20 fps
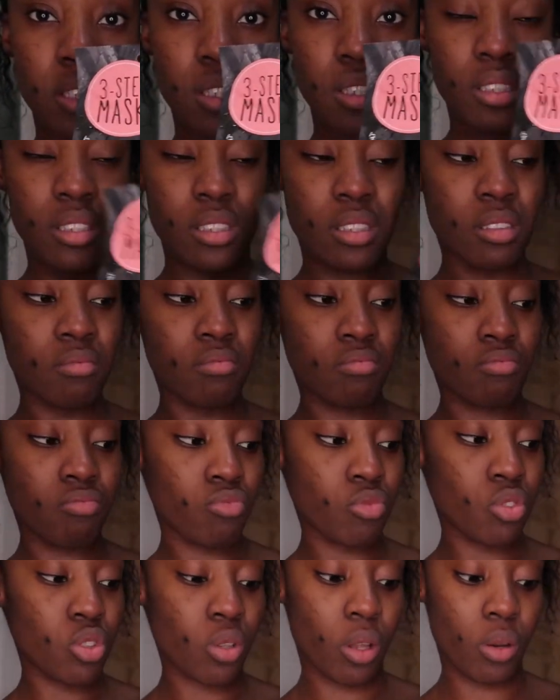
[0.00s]
did,
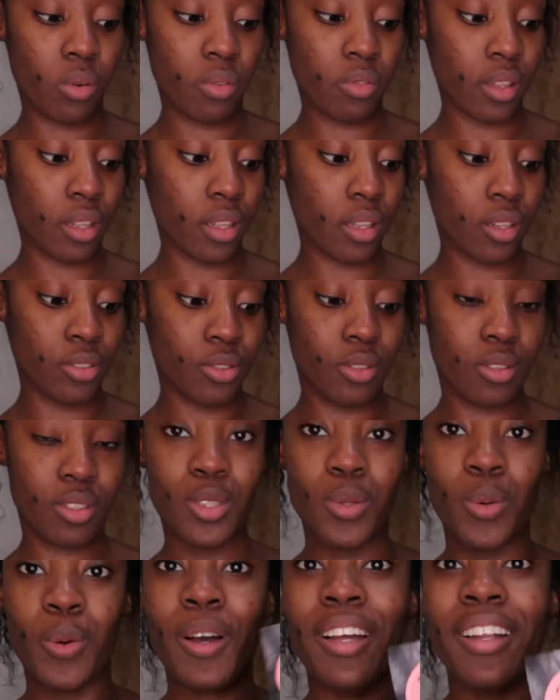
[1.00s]
so I don't think I'll do
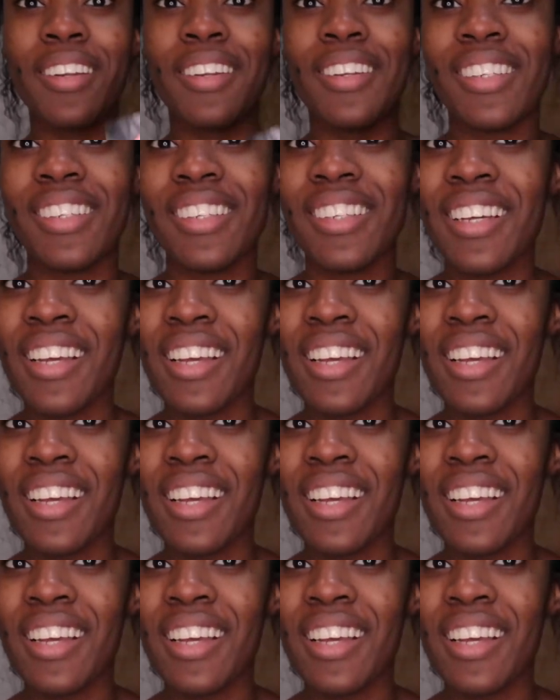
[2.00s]
this one.